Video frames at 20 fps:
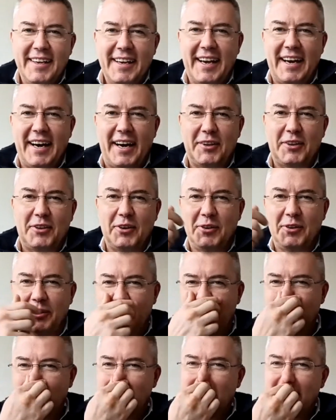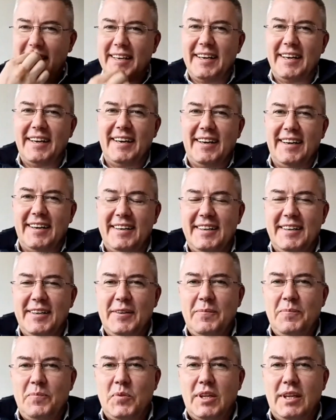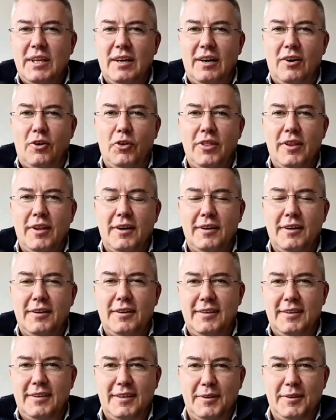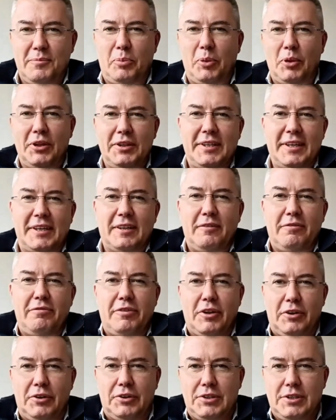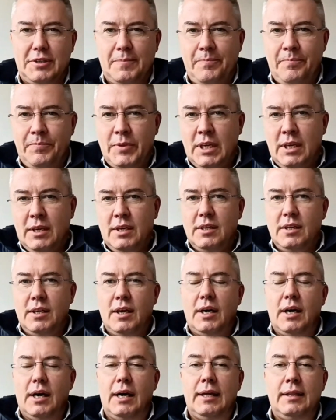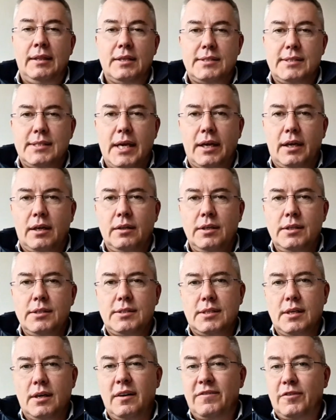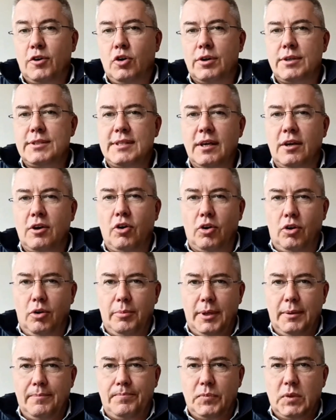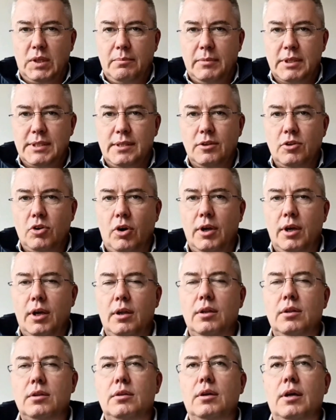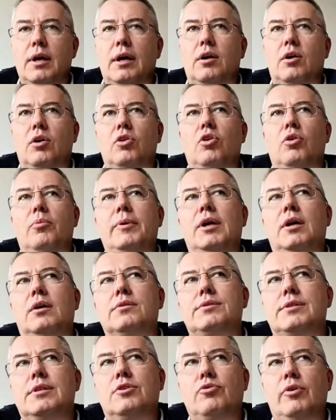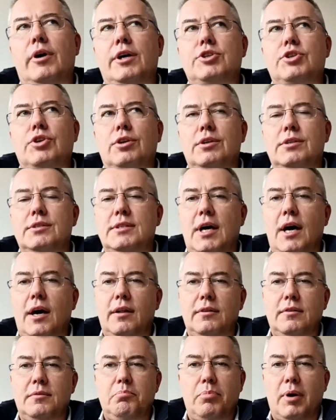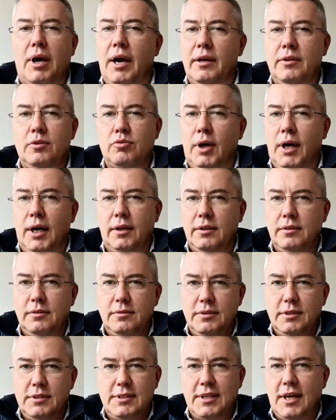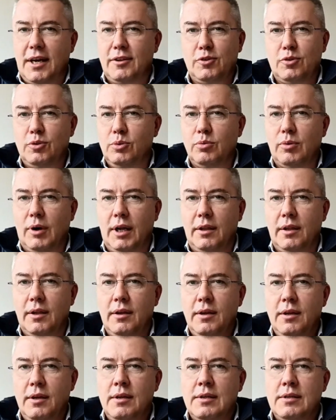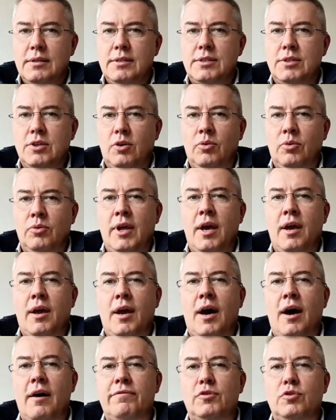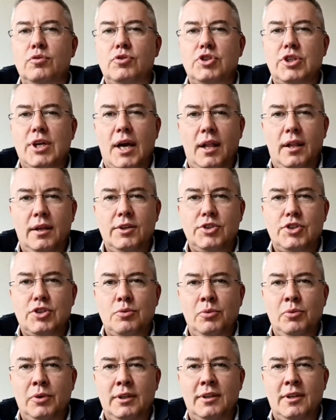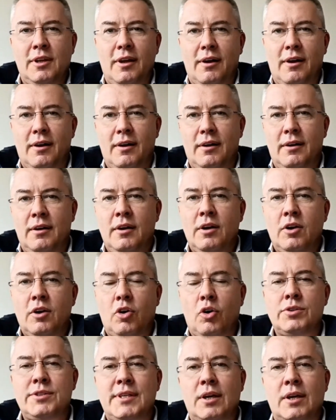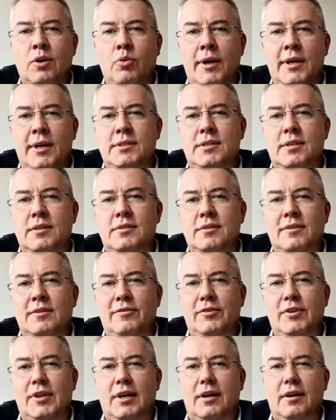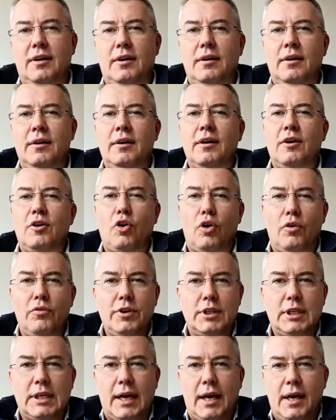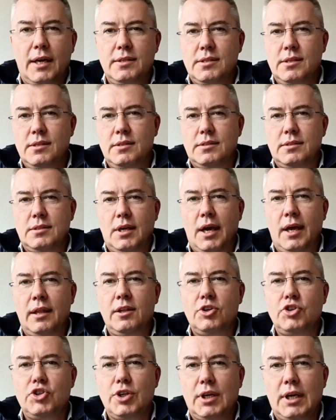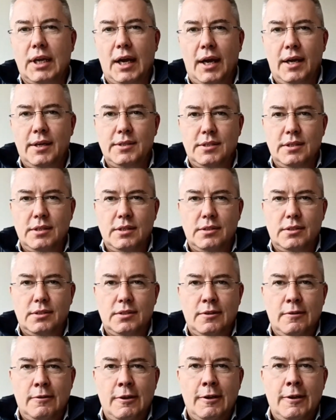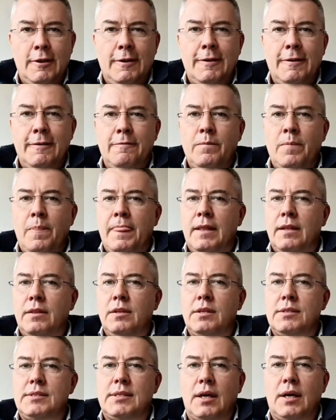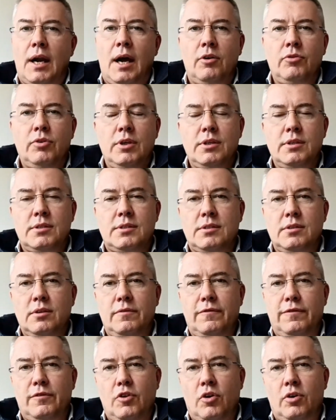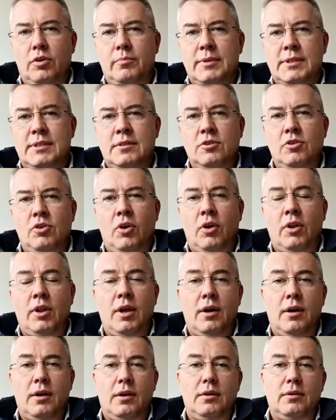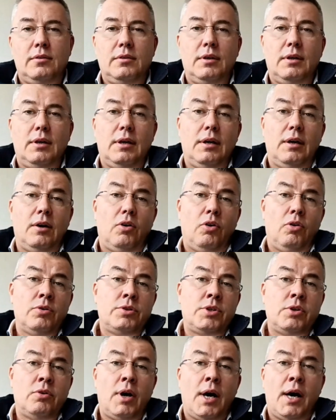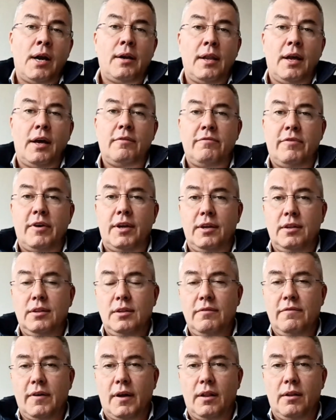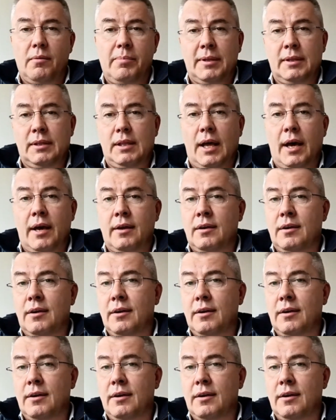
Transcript: carton on the political field. And the second is, of course, economy. Macedonian economical situation is not bright one, is not good one. So they have to challenge with the consequences of the COVID crisis, energy crisis. The surroundings of North Macedonia also are not very developed, like